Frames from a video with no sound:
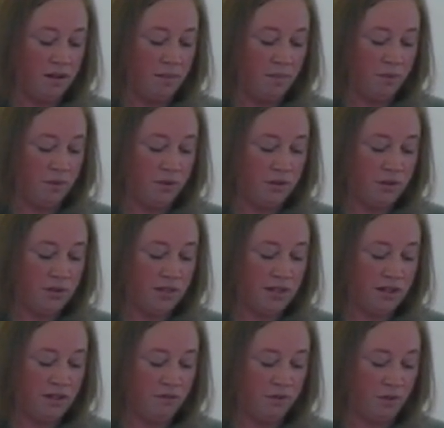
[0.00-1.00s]

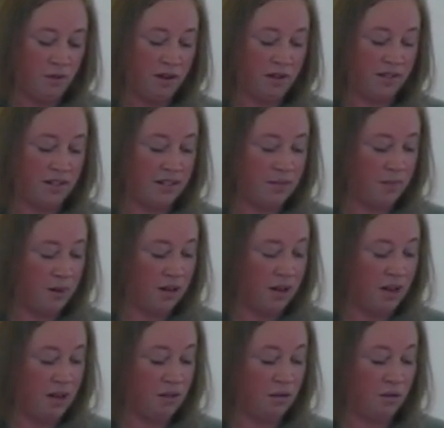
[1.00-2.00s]
producing the fruit of the
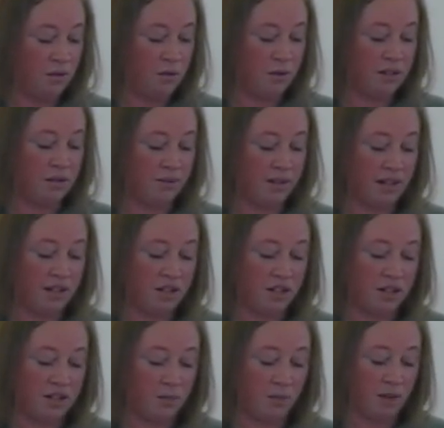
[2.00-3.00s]
Spirit through his
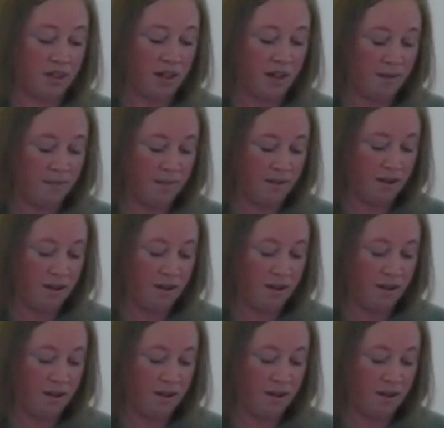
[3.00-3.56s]
relationship with him.